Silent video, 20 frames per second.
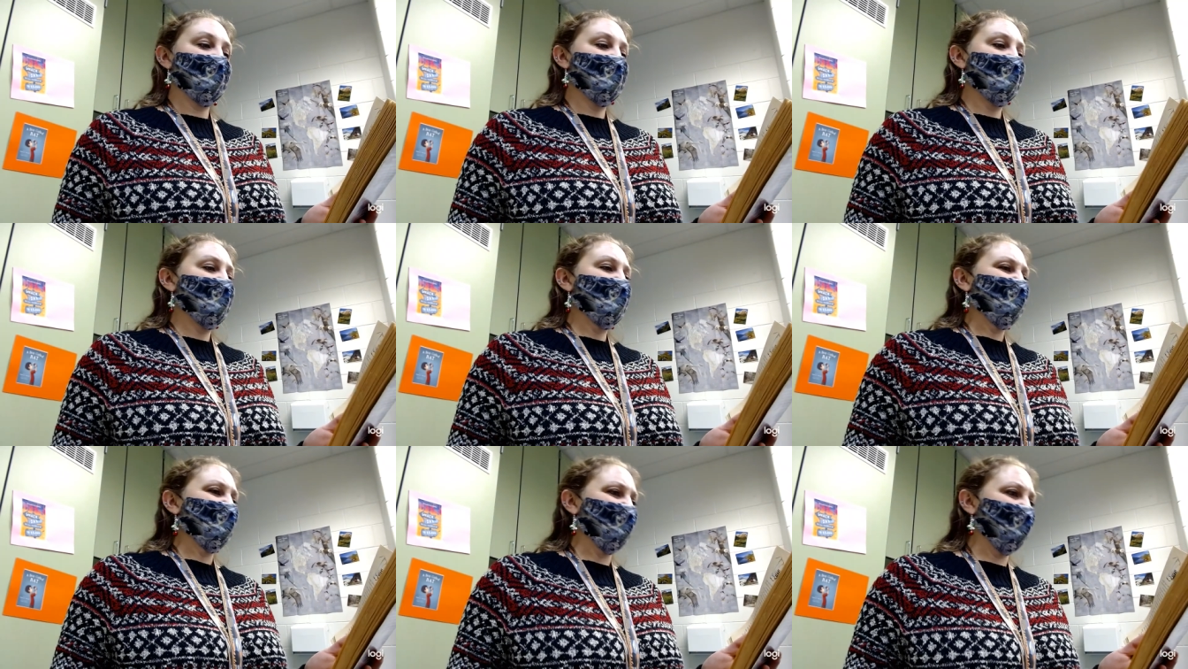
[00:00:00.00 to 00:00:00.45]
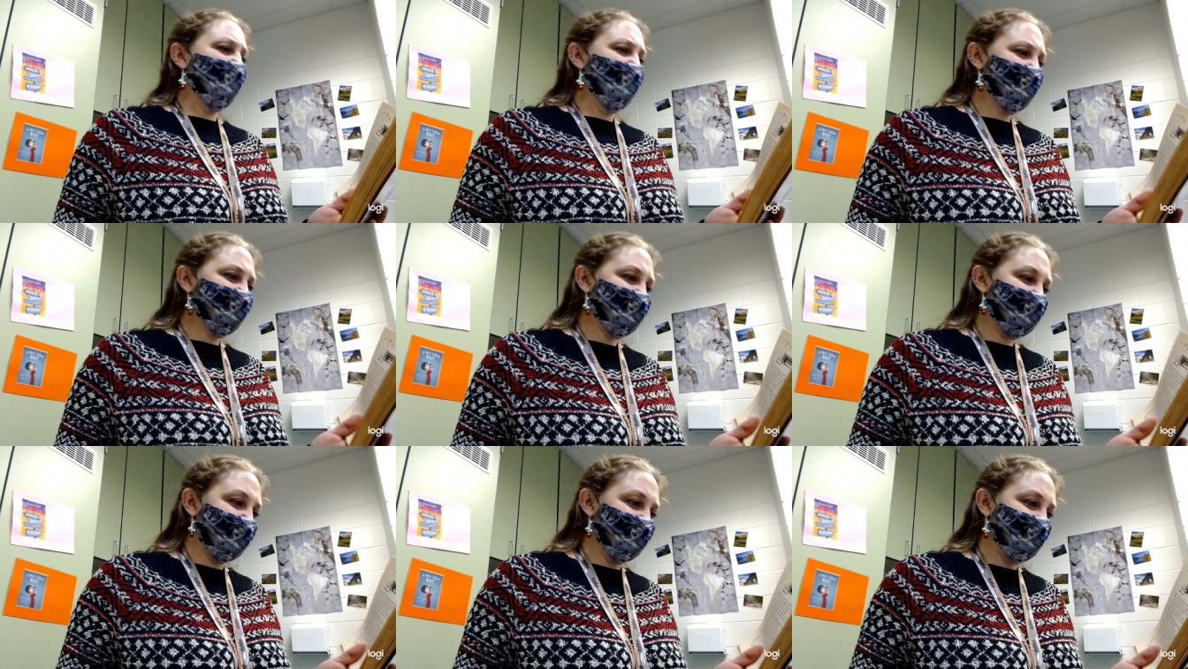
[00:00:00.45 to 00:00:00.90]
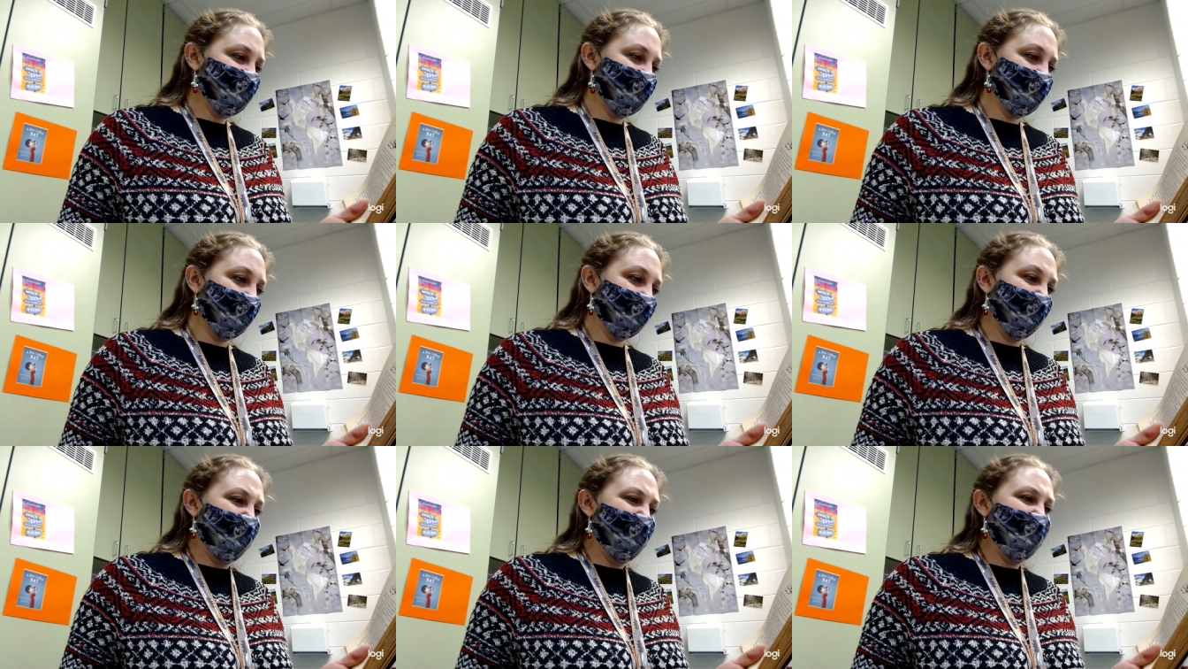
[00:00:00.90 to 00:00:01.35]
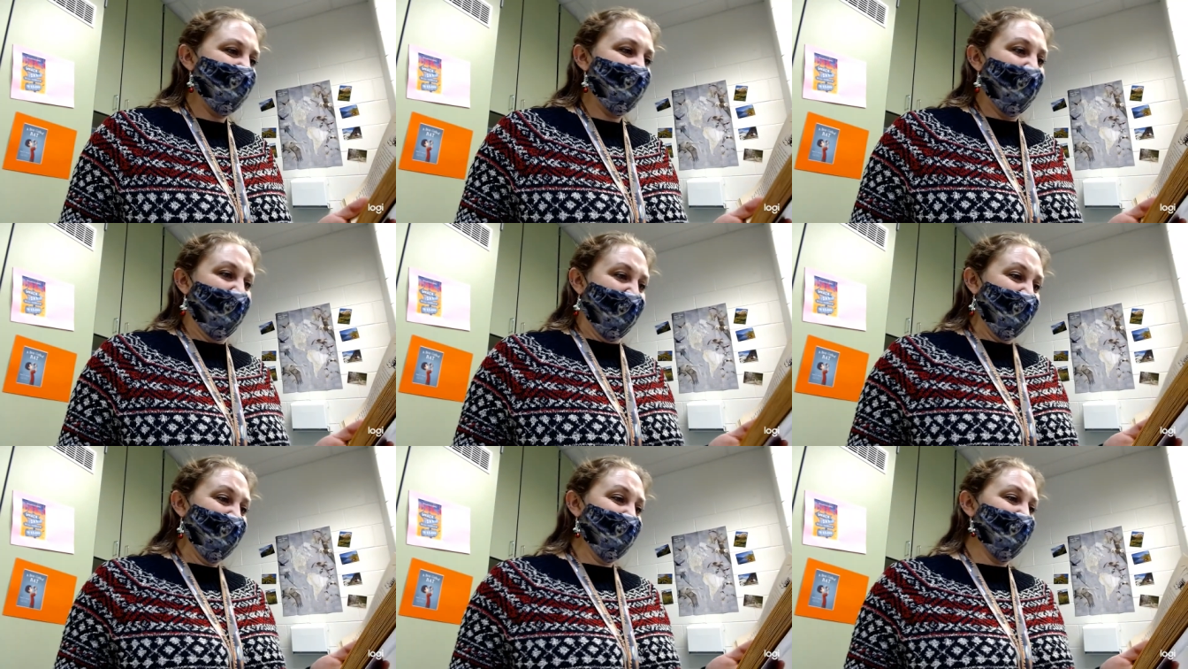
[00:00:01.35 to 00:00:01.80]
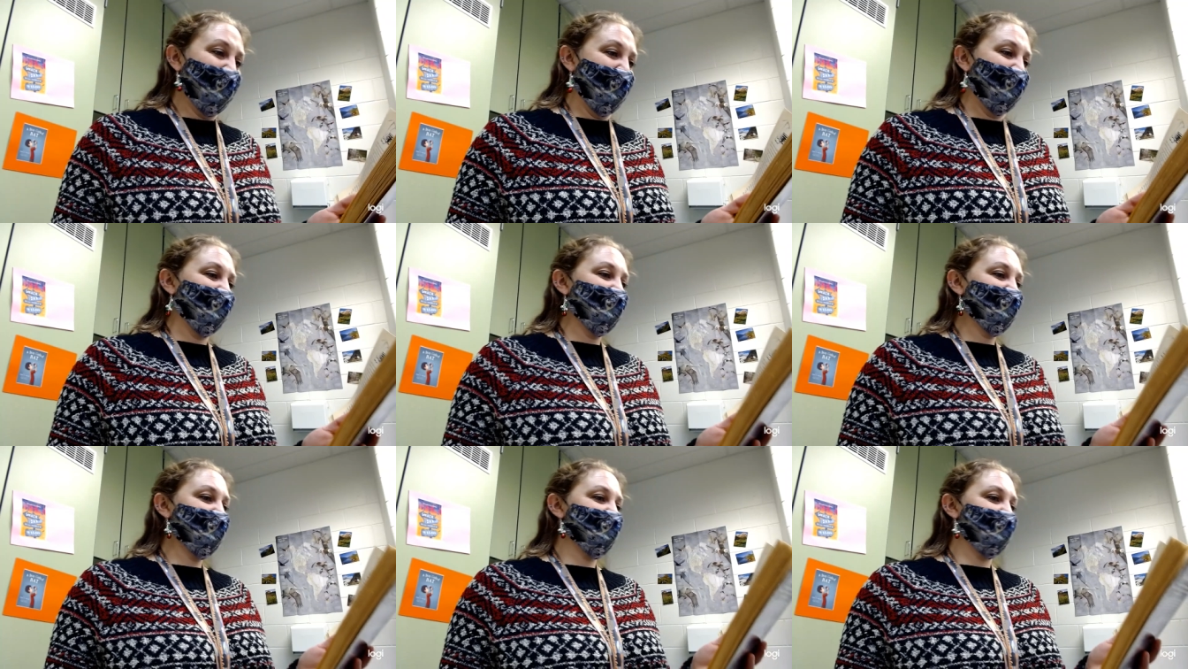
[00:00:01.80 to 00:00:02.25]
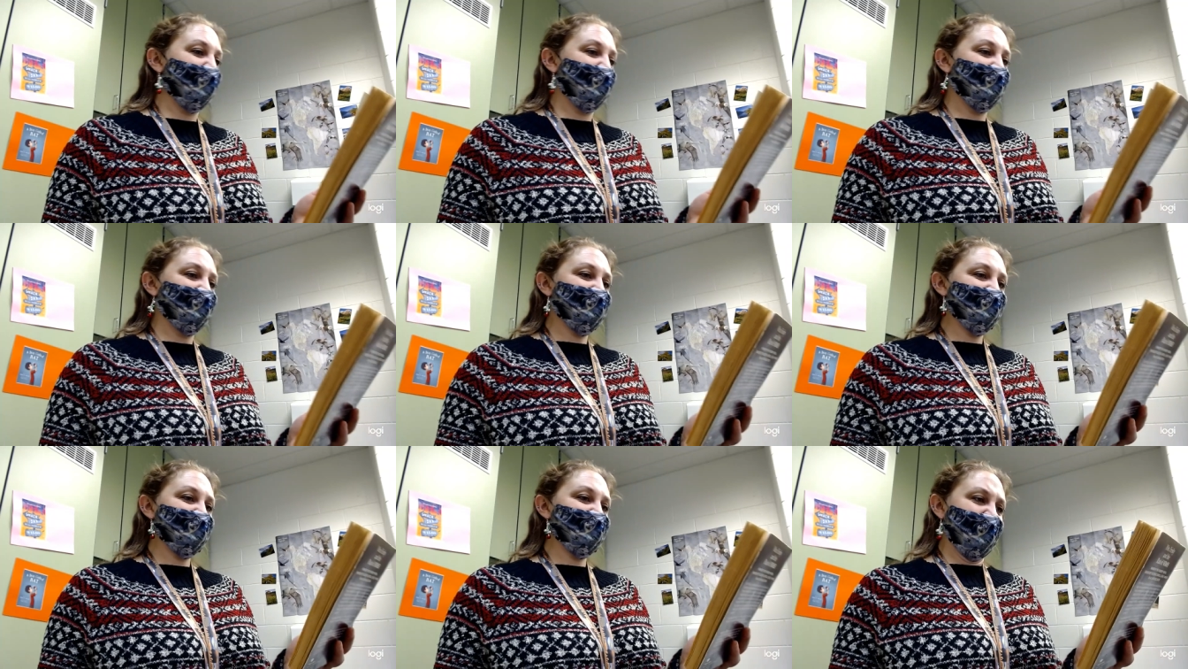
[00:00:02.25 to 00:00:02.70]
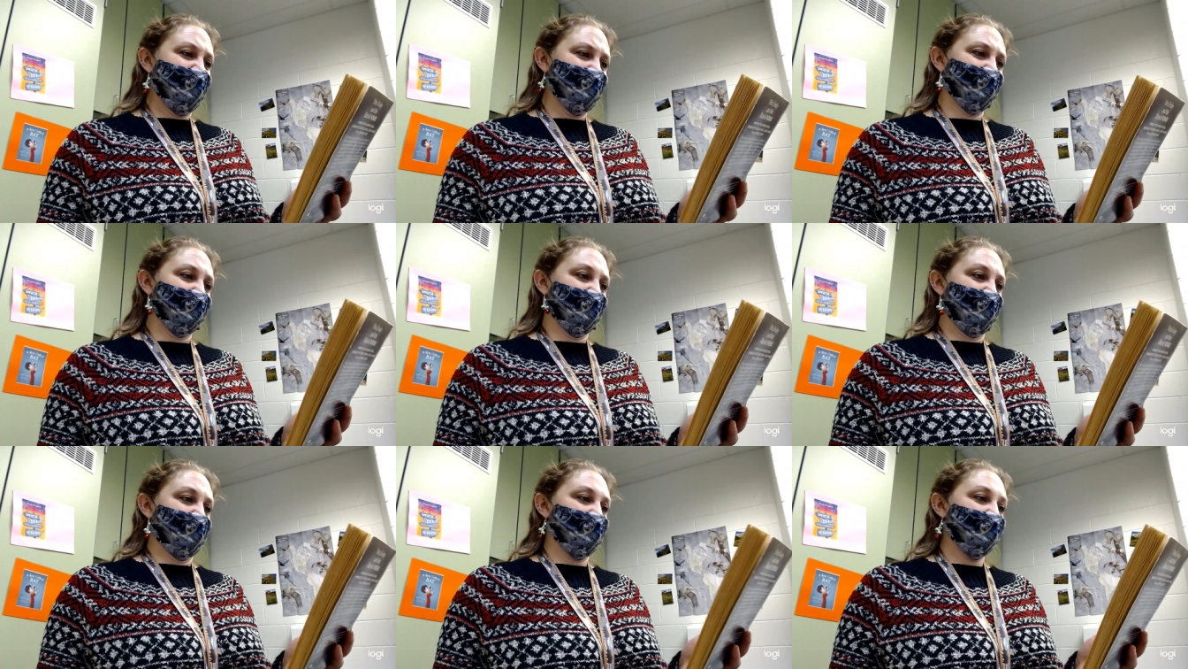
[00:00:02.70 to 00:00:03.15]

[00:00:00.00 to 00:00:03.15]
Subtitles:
"Look," said Julie, "A9 has made a discovery.